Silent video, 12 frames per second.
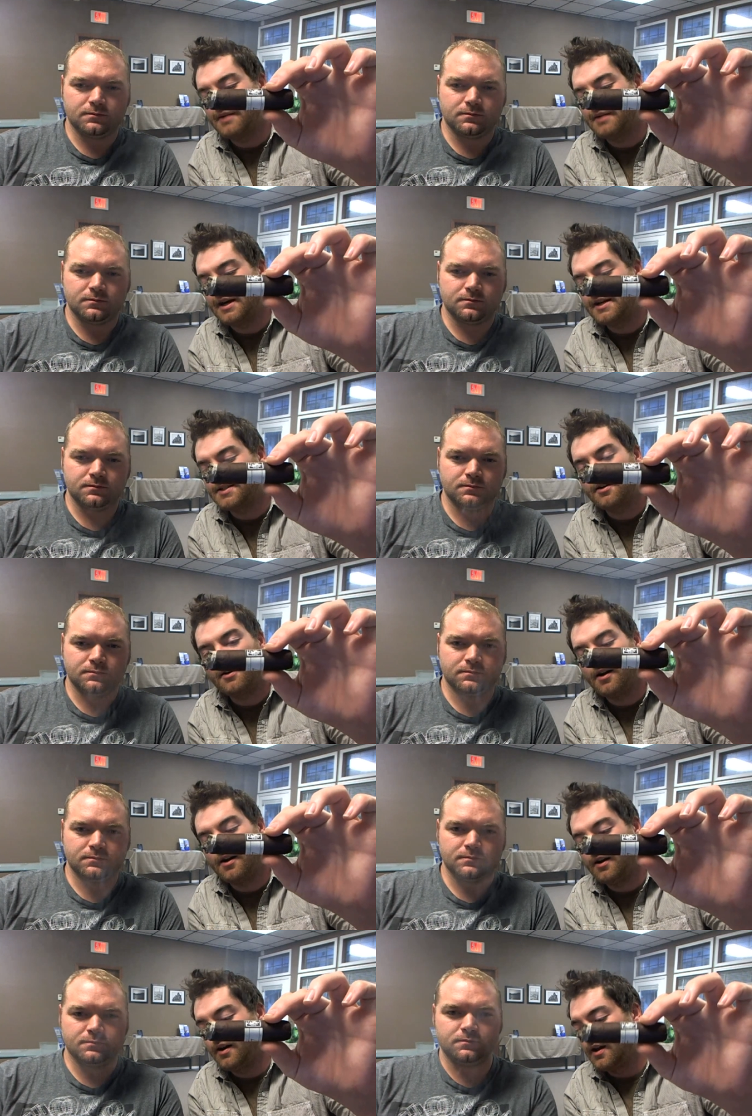Speaker 1: of my
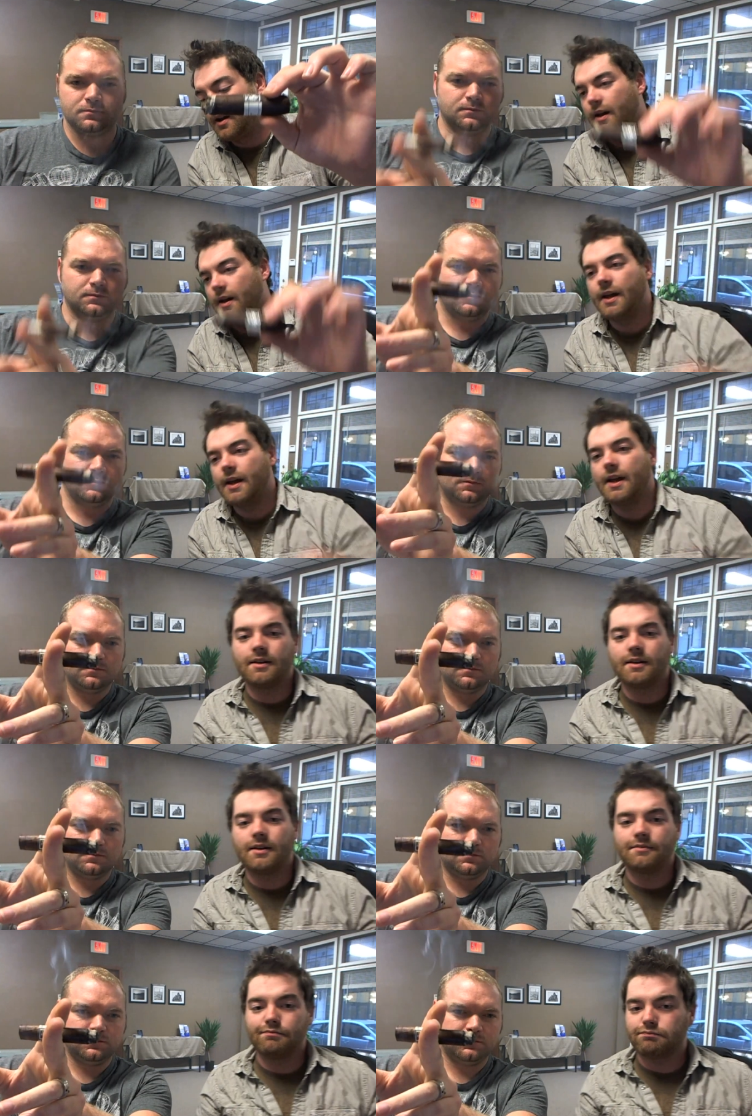cigar
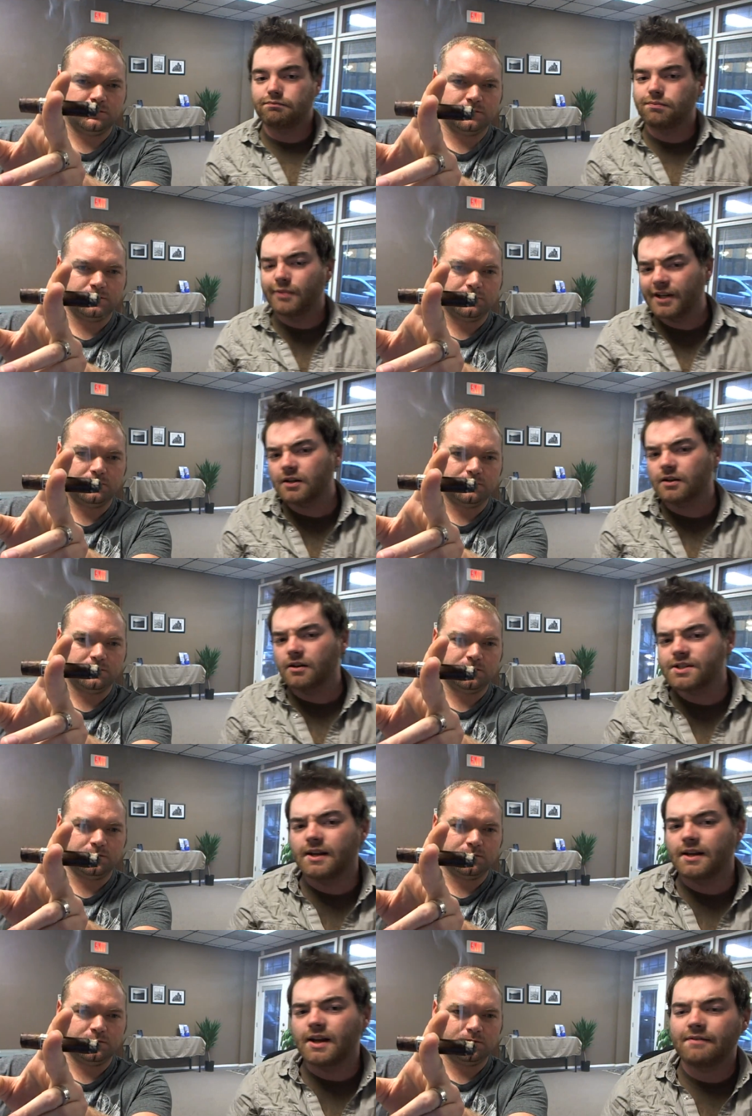and getting close
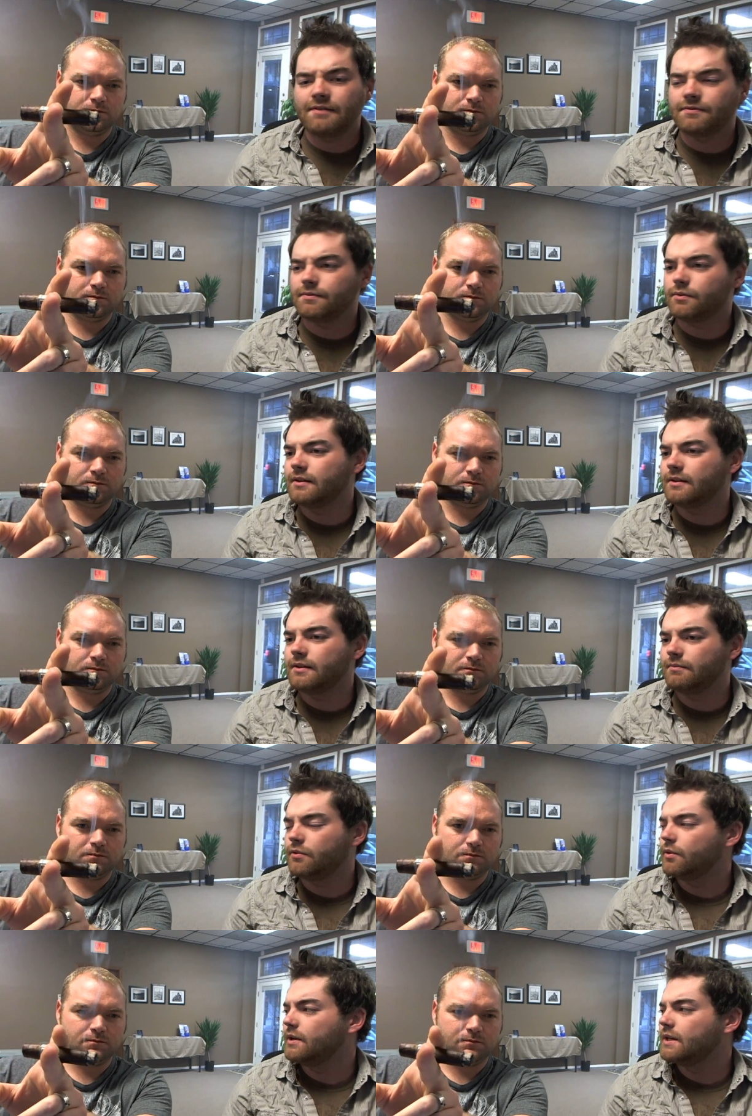to halfway
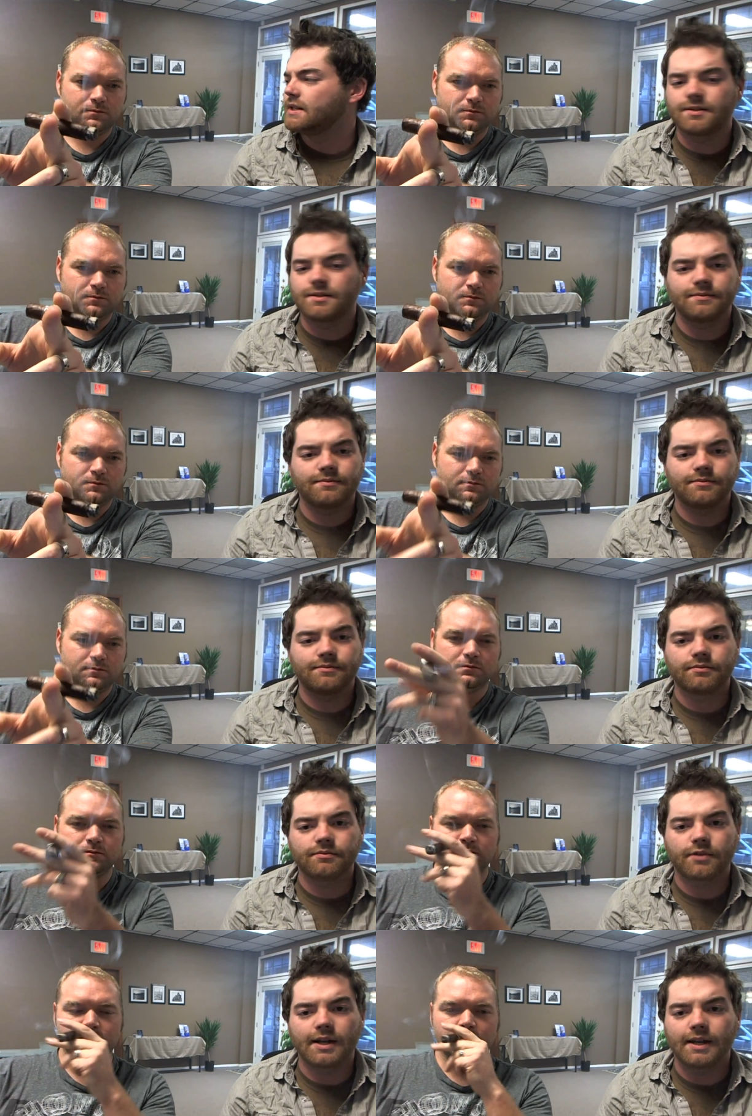through his
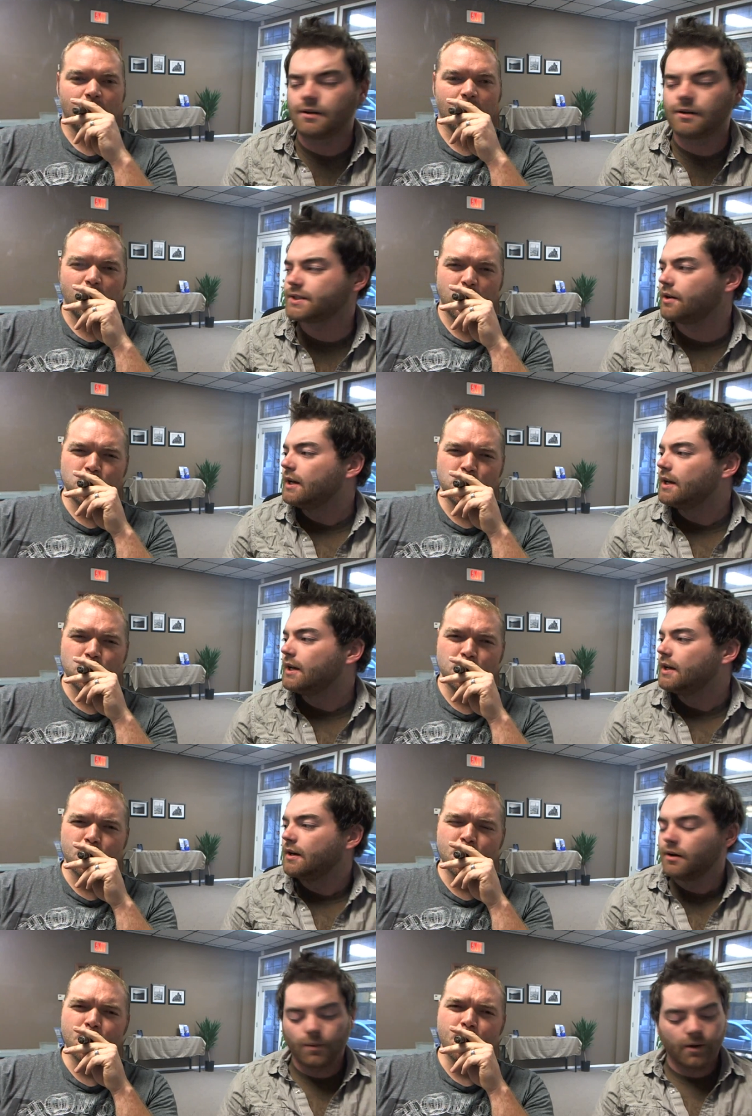right now. So
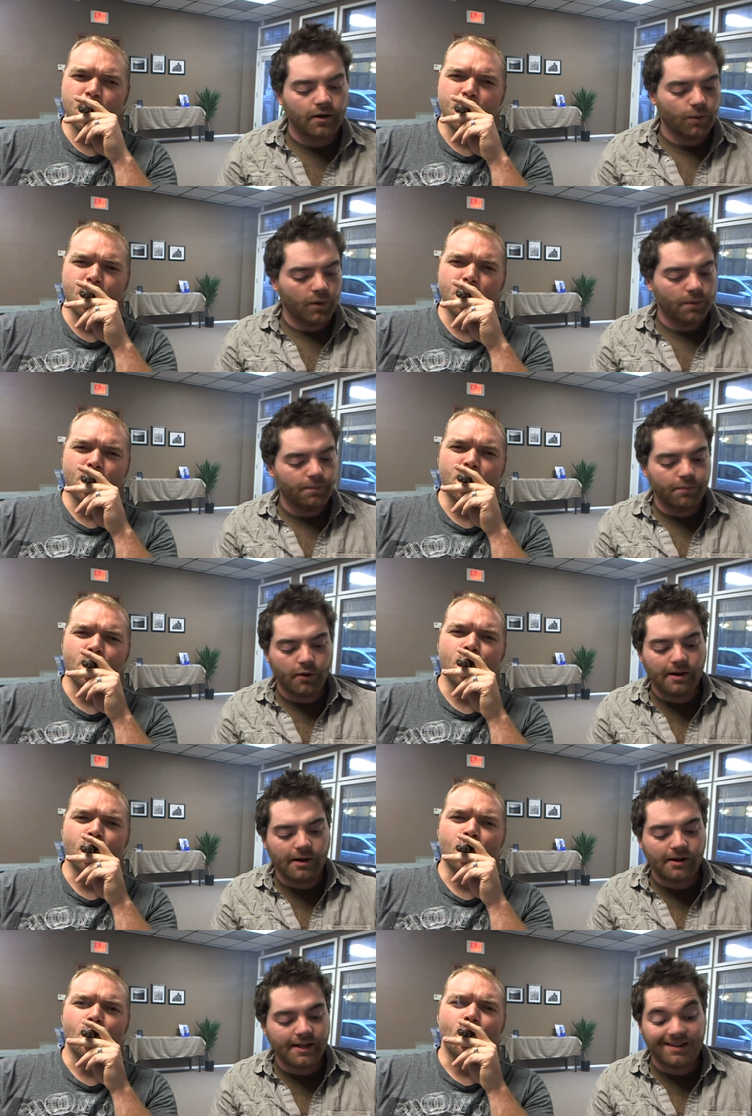we're, we're pretty
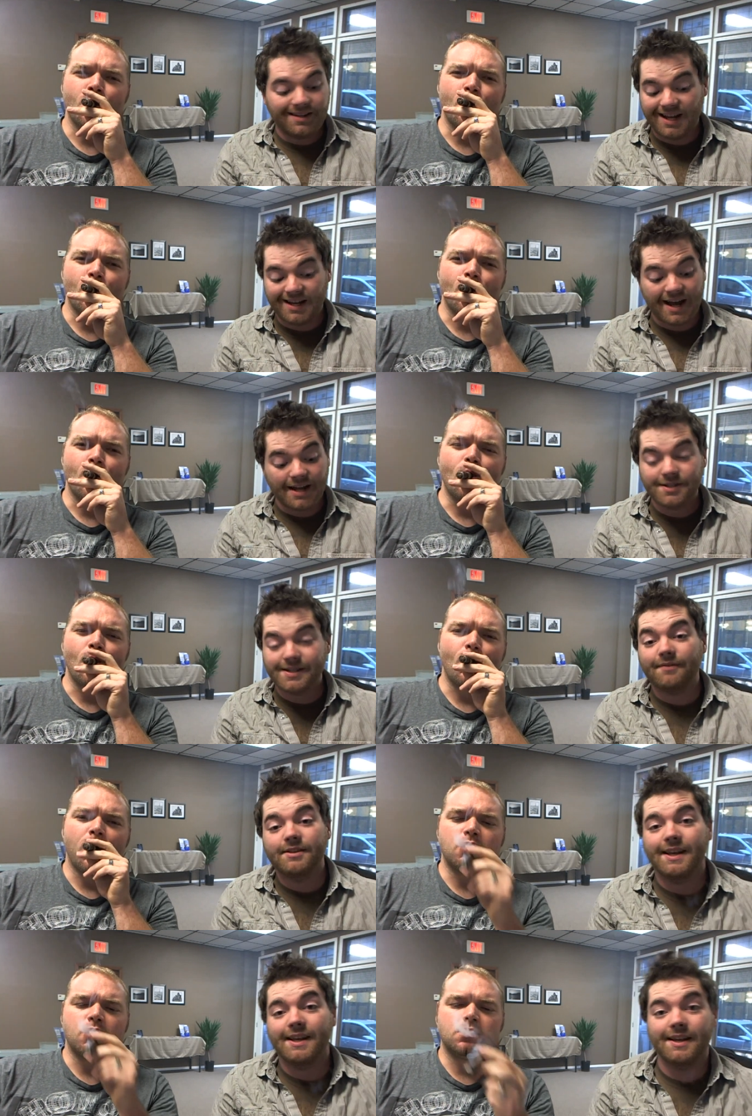well in, and I just have
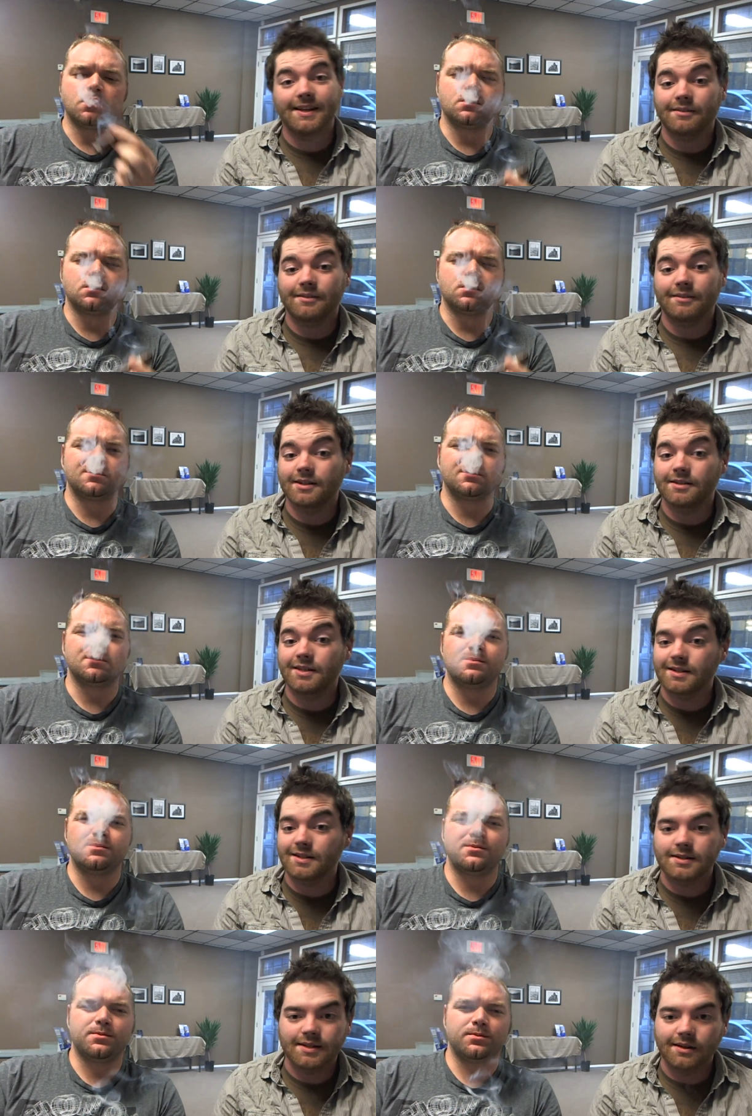to say it's
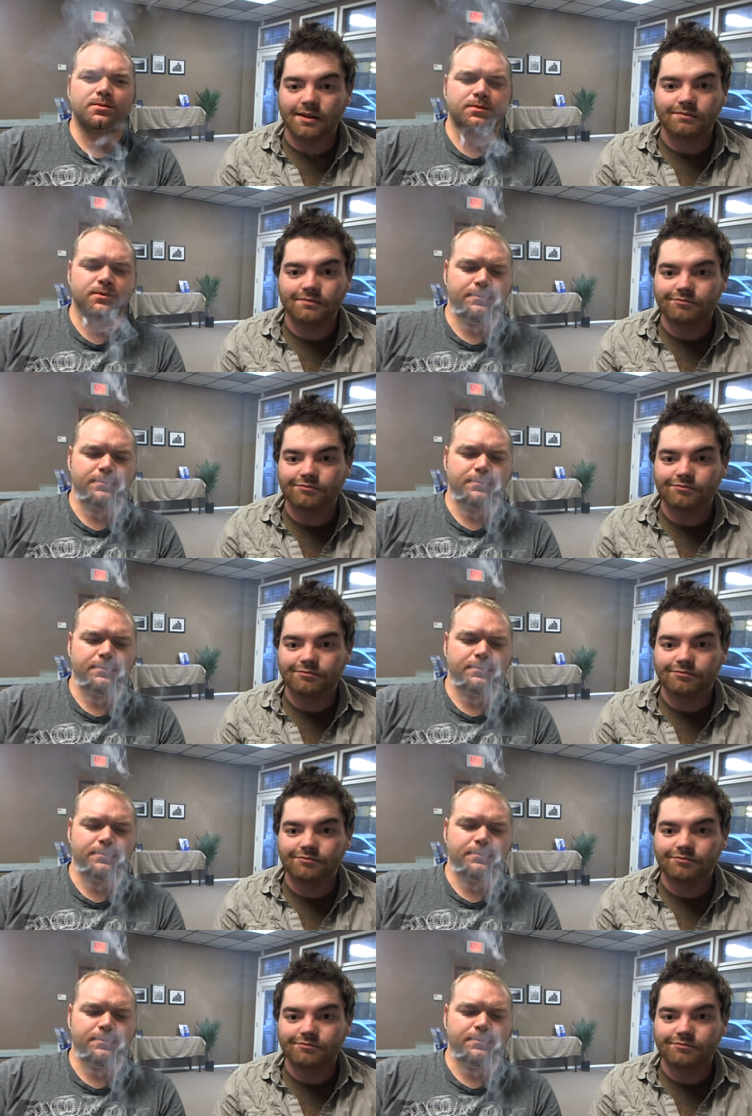consistent still.